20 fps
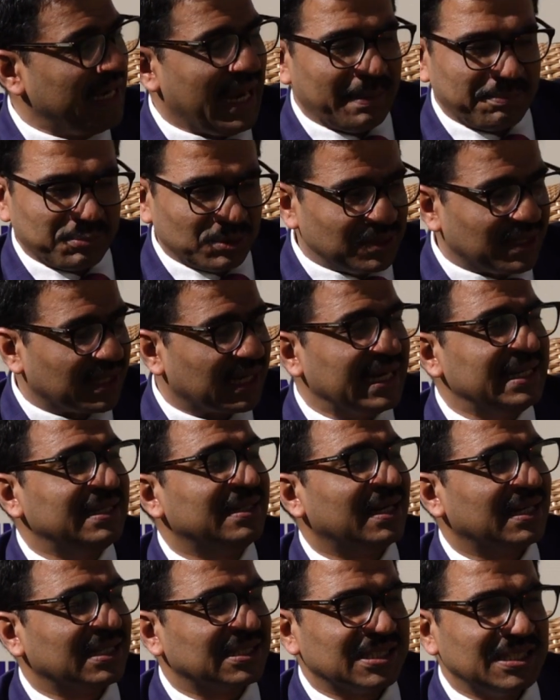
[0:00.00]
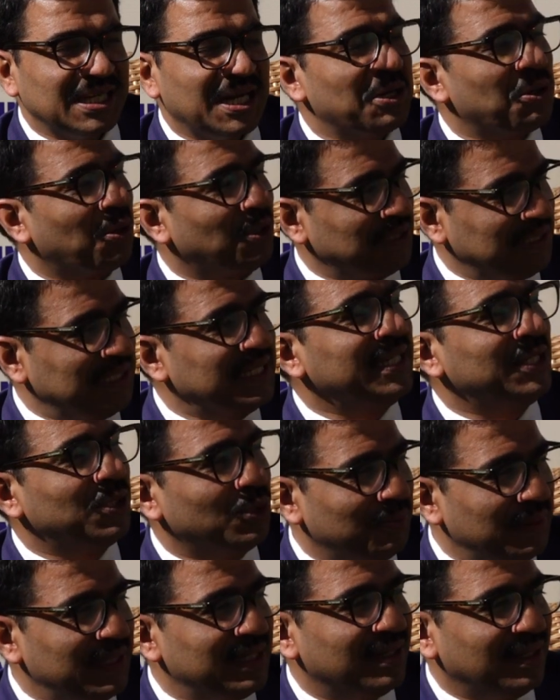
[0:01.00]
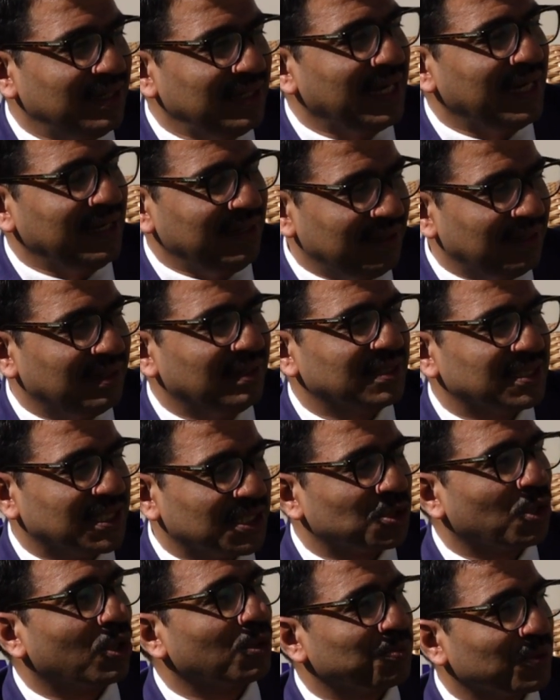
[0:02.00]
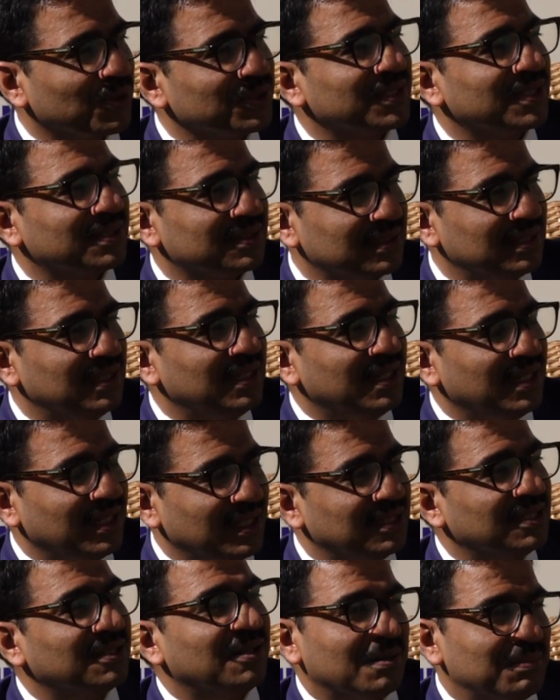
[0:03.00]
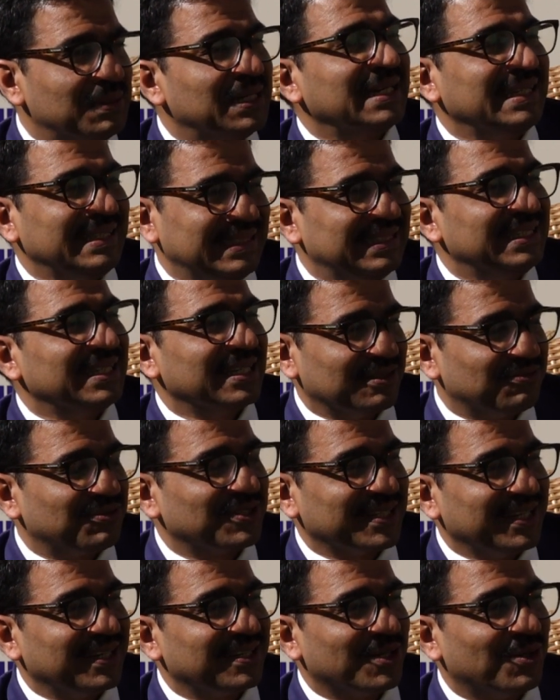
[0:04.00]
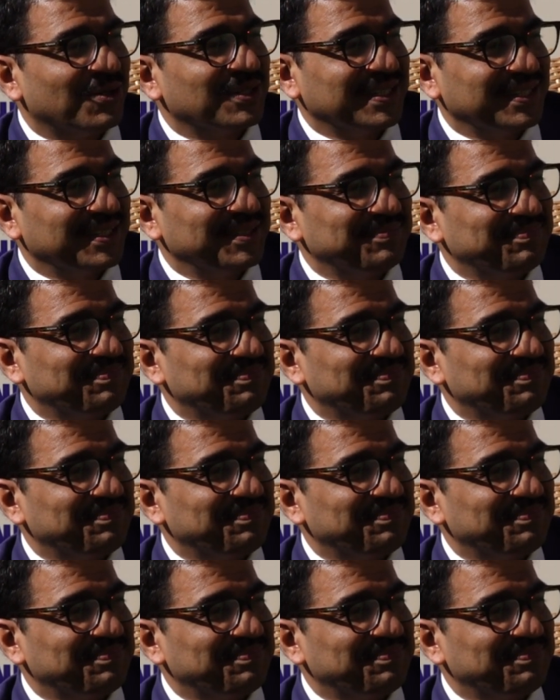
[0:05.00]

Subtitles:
absolutely in the right direction, and lots need to be done, and the thought process in the government is there for that already.